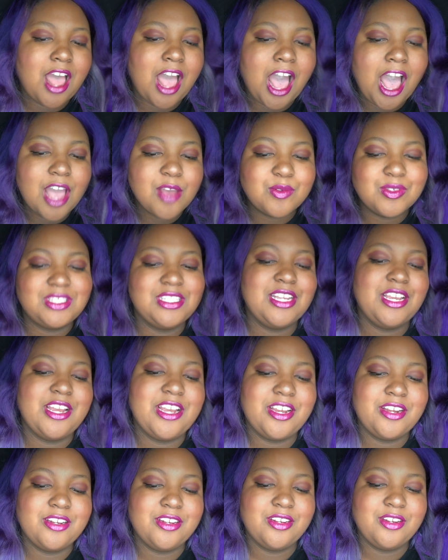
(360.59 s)
I was
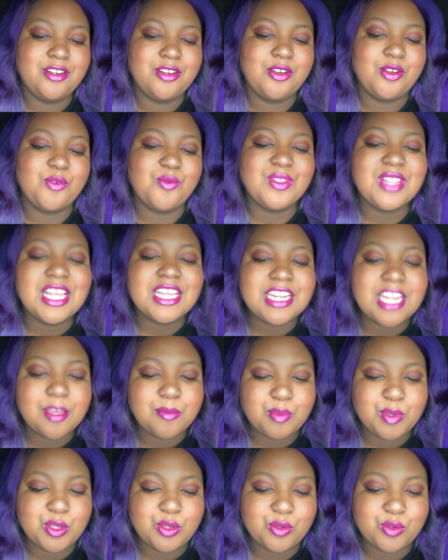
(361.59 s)
there when they
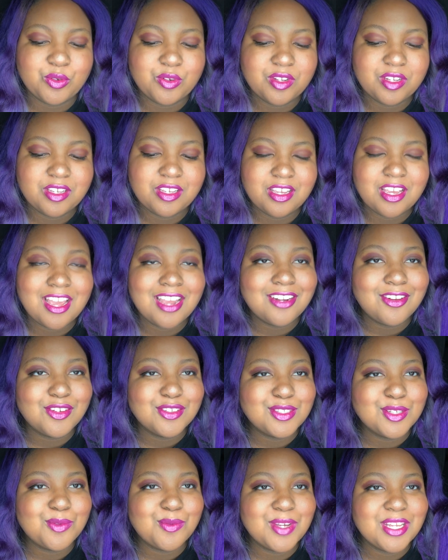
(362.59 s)
debuted, and
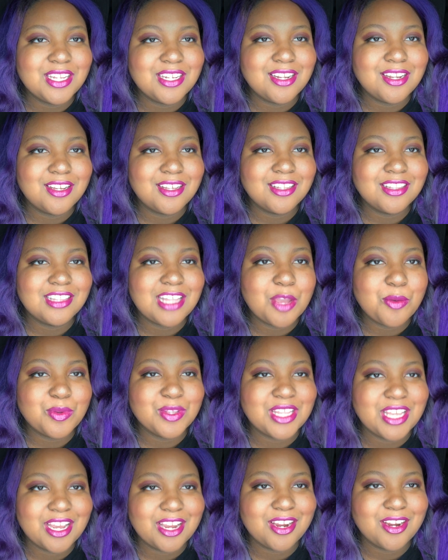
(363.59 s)
also when they were
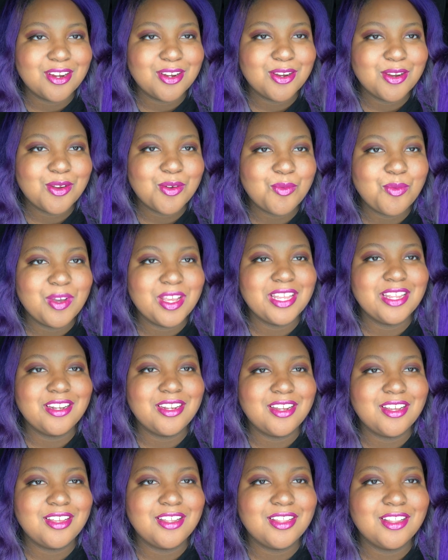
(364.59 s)
there
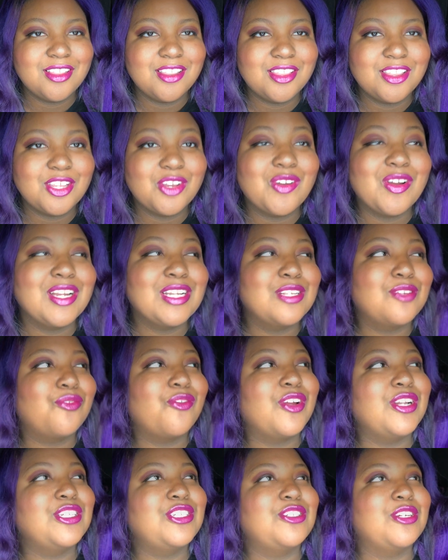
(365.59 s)
when the greatest
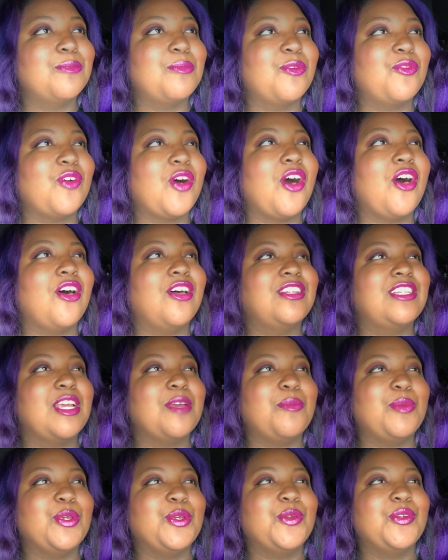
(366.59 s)
friendship of all
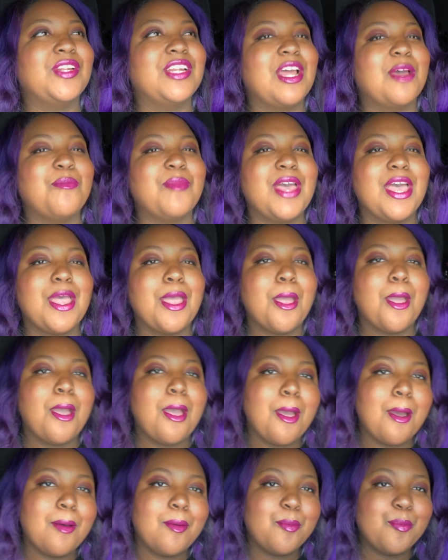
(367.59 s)
debuted and I met
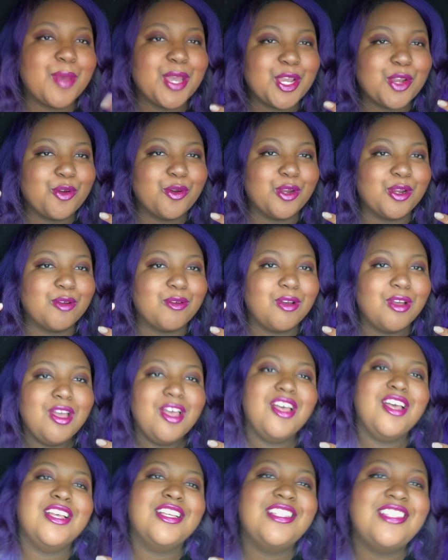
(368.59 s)
my crew.
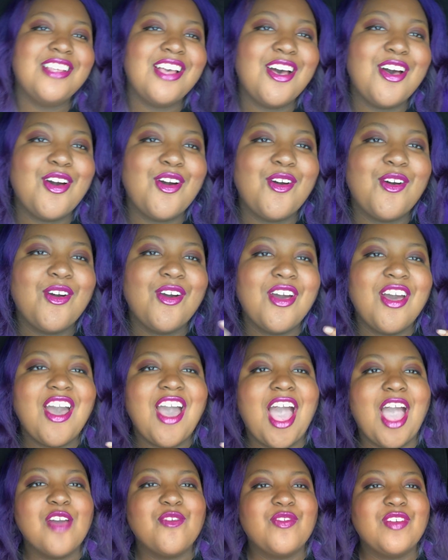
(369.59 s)
So
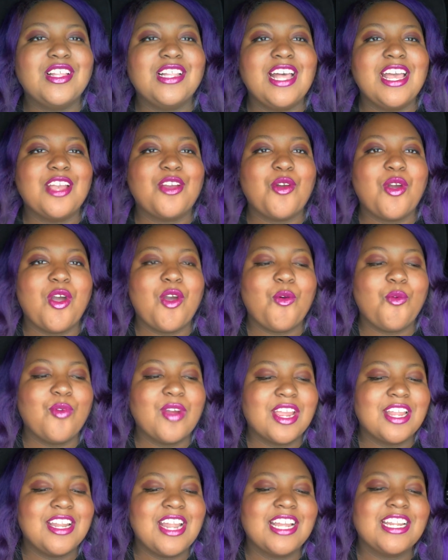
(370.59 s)
I feel like we're
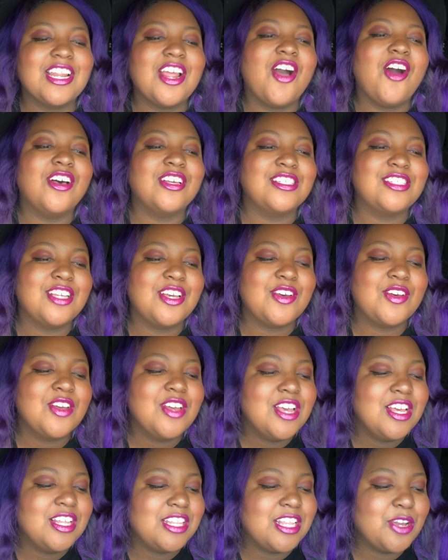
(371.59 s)
connected. Also,
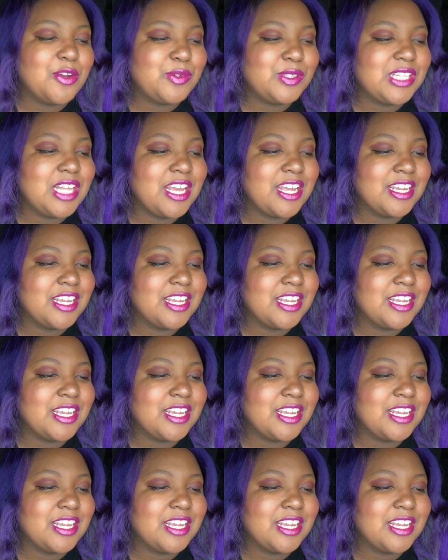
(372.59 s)
there's